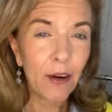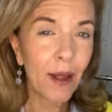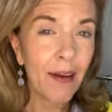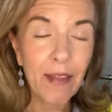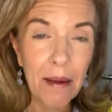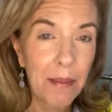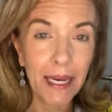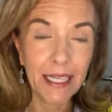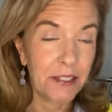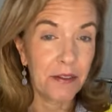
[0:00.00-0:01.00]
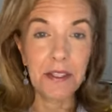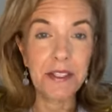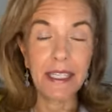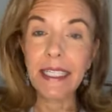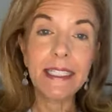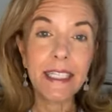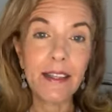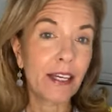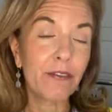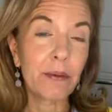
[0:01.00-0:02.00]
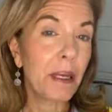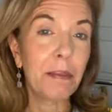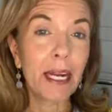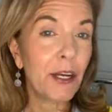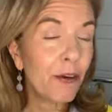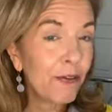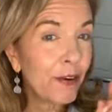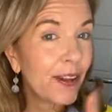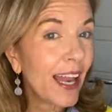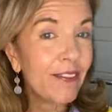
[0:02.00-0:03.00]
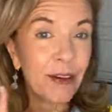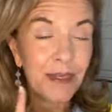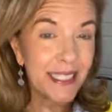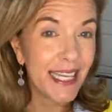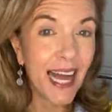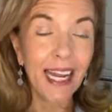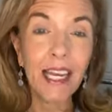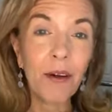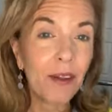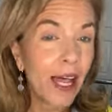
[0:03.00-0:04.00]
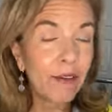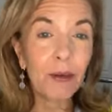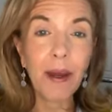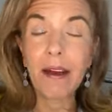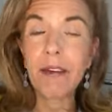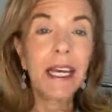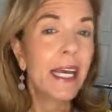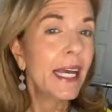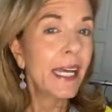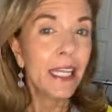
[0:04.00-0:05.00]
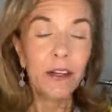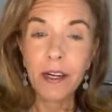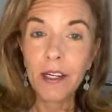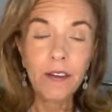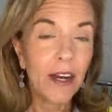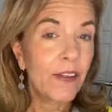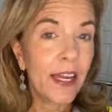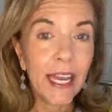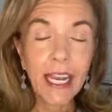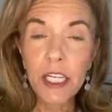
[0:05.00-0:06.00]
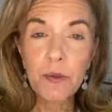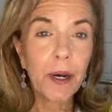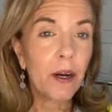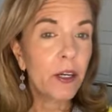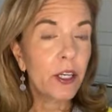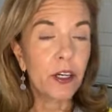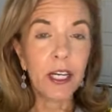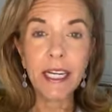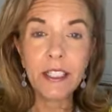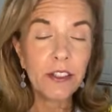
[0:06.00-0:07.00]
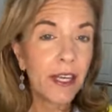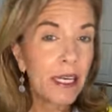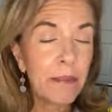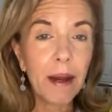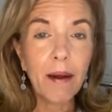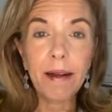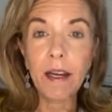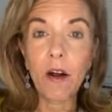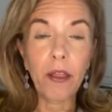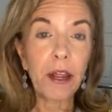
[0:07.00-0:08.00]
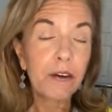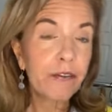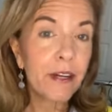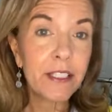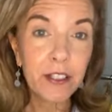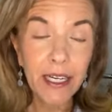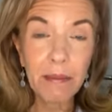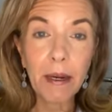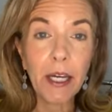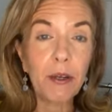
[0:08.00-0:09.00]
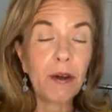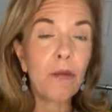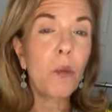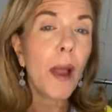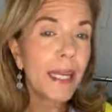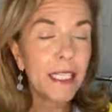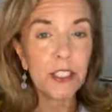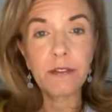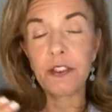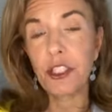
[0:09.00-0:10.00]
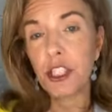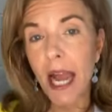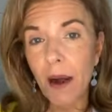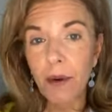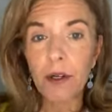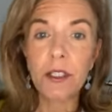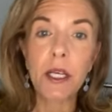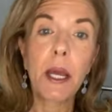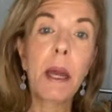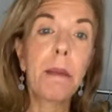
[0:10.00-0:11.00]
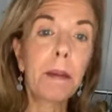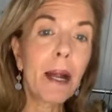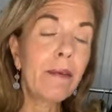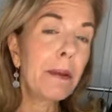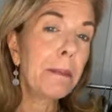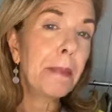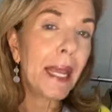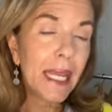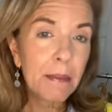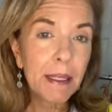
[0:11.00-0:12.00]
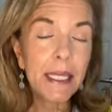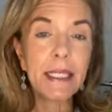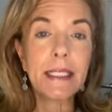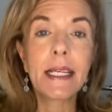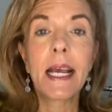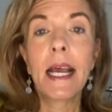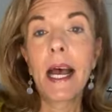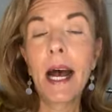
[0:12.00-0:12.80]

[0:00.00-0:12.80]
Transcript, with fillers: I don't have that many, so this is an easy thing for me, but I know for a lot of you it's not. I know a lot of you have you're you got that age where your kids are getting married and all their friends are getting married. You have weddings, you have showers, people are having babies.